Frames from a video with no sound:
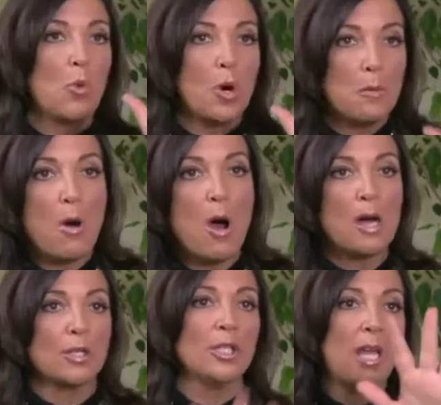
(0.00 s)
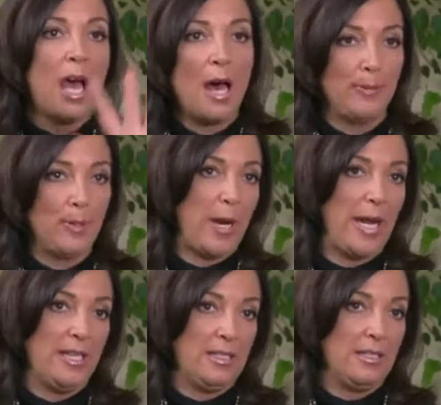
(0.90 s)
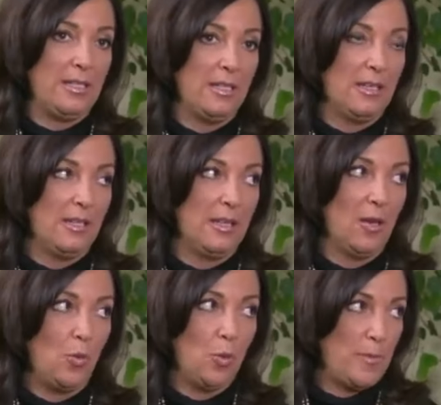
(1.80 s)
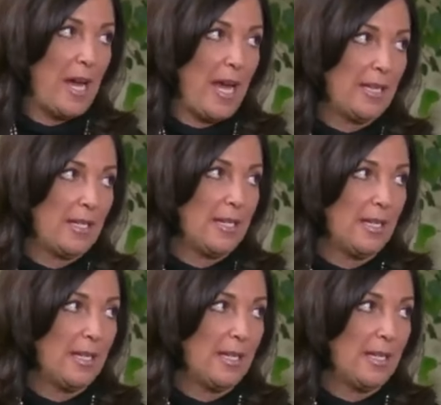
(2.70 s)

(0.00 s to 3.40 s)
more modern upgrades, would you buy it?